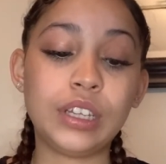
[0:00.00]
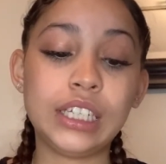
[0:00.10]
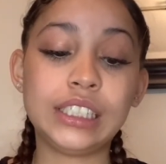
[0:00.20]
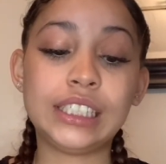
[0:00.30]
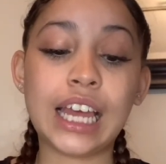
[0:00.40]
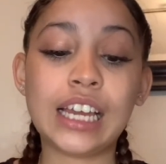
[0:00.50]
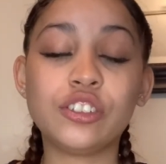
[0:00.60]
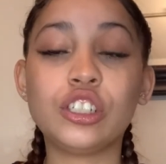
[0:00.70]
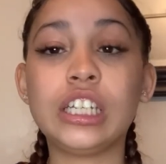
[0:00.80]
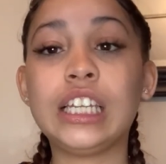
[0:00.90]
It's
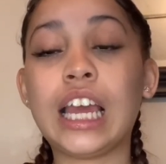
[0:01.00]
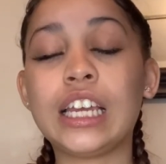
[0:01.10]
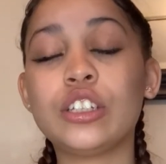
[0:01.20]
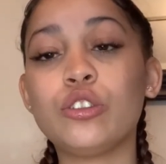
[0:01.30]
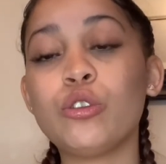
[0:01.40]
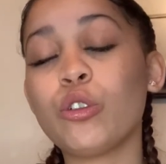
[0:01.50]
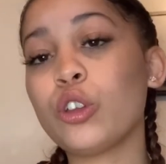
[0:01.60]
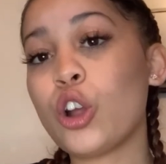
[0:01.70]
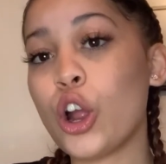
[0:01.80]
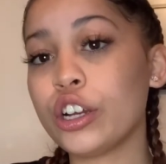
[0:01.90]
actually like, you know,
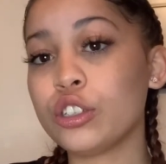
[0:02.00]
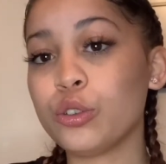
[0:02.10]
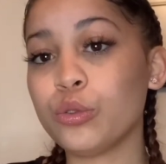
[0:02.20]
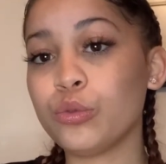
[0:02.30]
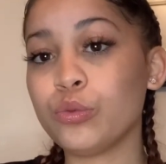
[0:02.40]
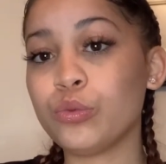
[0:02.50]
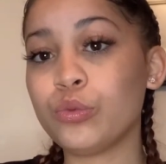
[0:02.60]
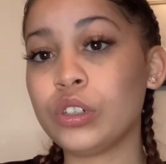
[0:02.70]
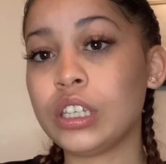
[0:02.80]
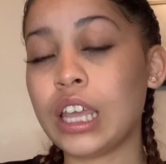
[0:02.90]
the
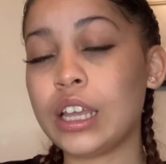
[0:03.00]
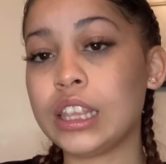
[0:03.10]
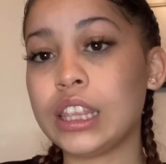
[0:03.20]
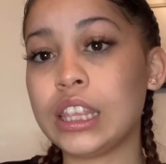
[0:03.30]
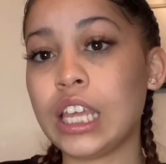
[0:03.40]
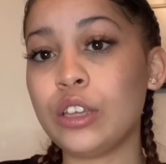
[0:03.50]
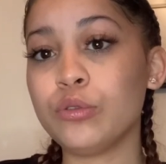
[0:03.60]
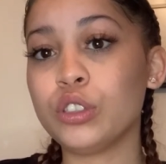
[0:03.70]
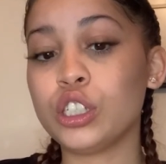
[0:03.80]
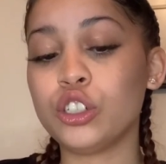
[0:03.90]
cartoon that they
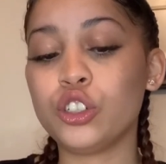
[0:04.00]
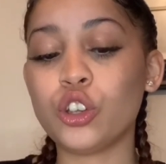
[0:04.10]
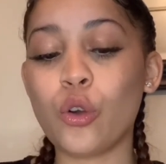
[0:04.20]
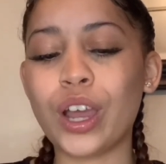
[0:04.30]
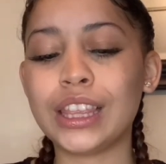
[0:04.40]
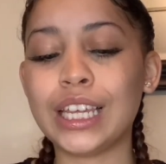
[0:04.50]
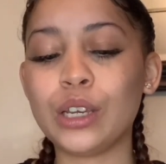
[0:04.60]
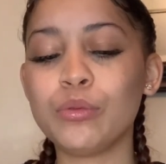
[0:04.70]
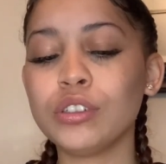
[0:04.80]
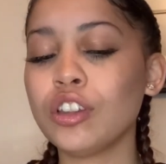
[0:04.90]
used to show, I think
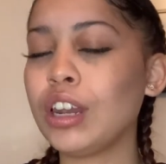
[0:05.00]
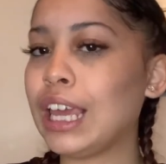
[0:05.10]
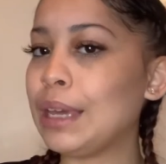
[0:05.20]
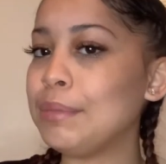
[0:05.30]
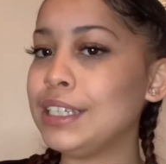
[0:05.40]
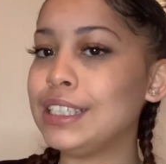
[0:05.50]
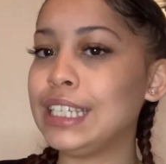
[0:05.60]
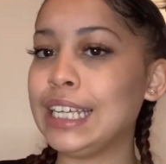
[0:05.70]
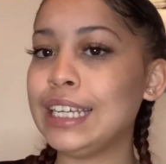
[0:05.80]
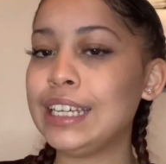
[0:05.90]
it was on
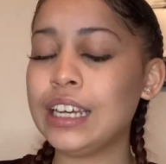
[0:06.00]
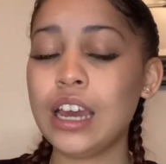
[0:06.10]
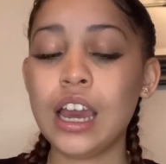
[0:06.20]
ABC,